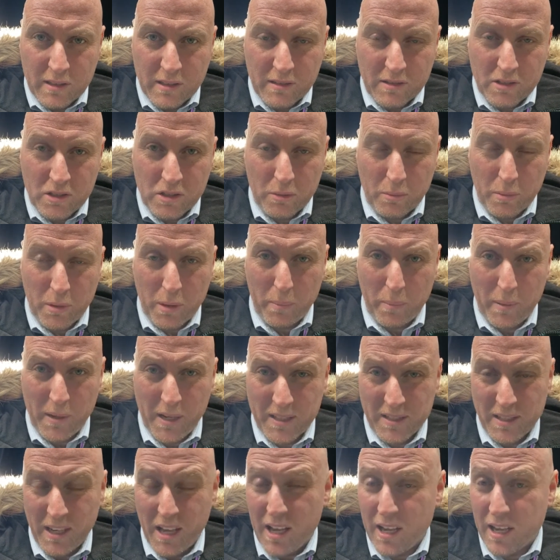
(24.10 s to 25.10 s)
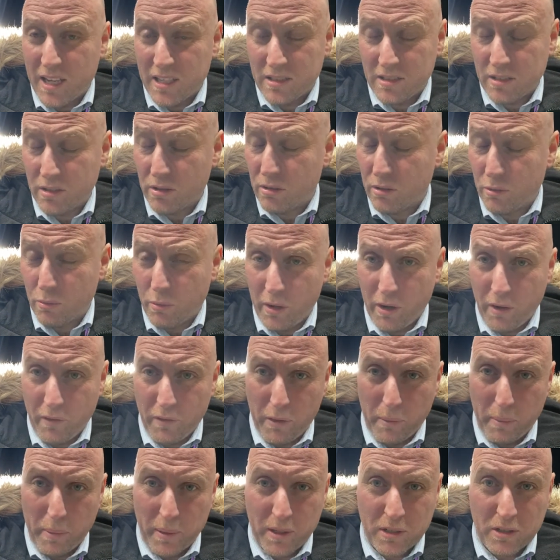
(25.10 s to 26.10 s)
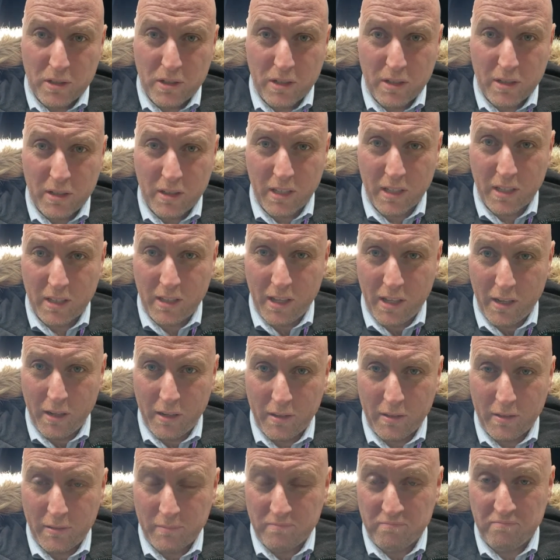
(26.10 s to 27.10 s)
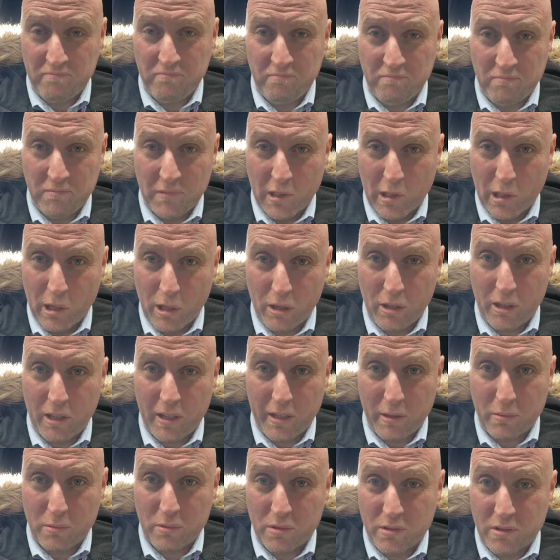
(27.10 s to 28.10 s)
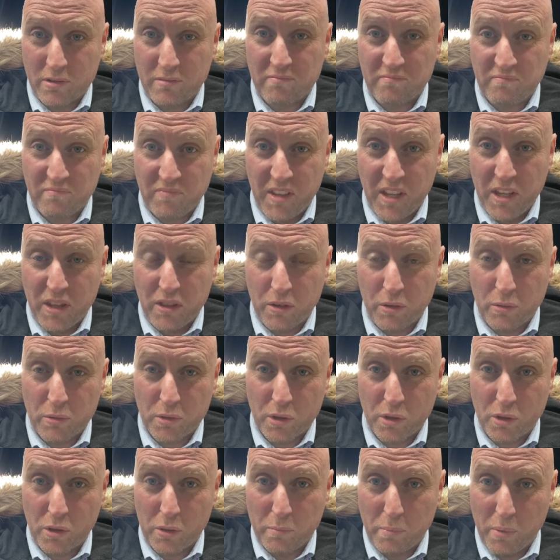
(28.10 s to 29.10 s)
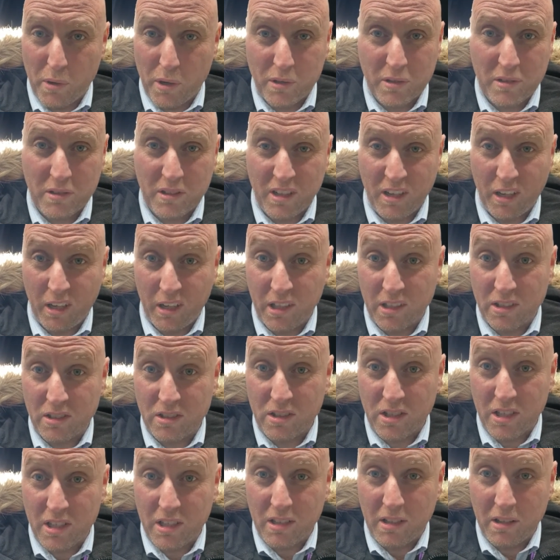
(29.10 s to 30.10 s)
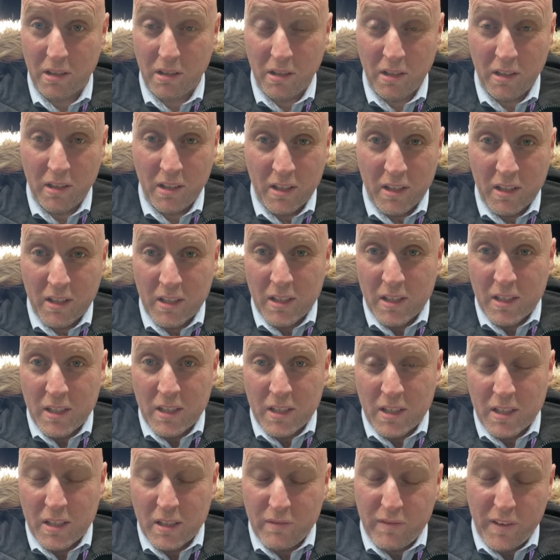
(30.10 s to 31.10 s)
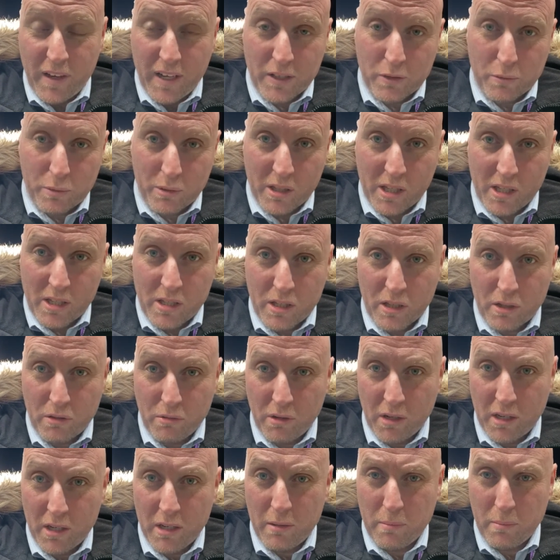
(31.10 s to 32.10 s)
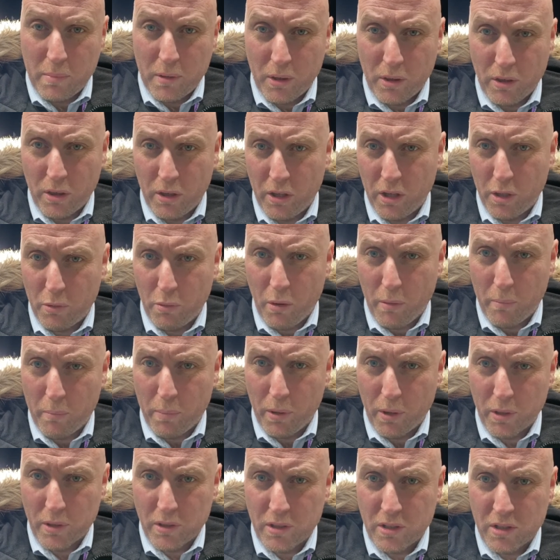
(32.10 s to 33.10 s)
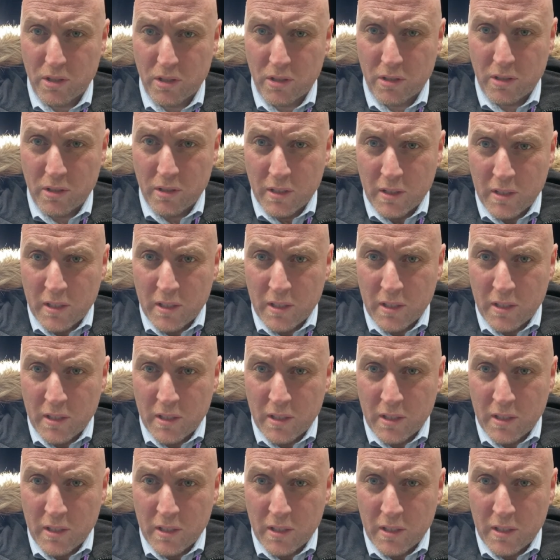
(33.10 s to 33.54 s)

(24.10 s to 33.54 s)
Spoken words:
some of the players I actually thought went off the pitch thinking that looking like it was, they thought it was a good point, clean sheet. Fans will disagree, but 31 points